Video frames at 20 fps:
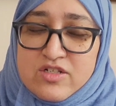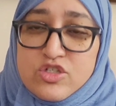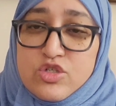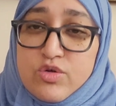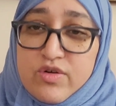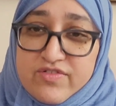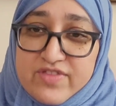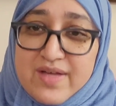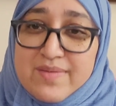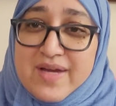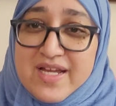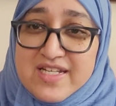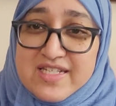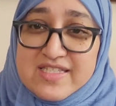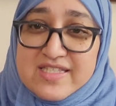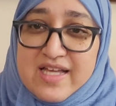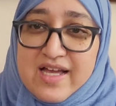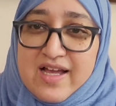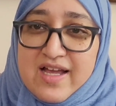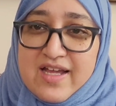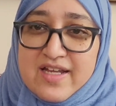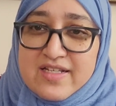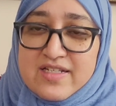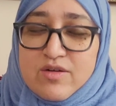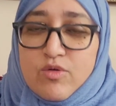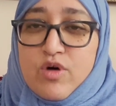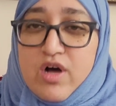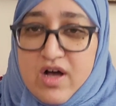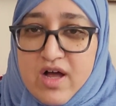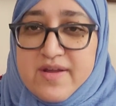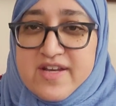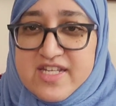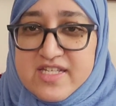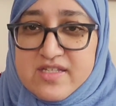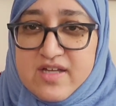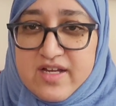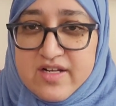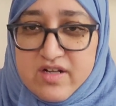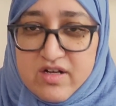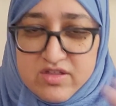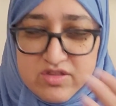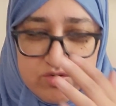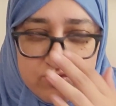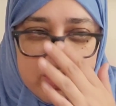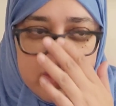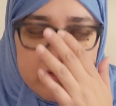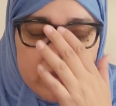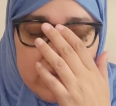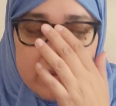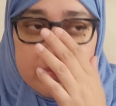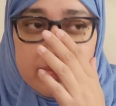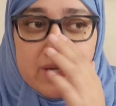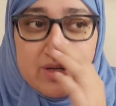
two of them I designed. Well, I designed all three of them,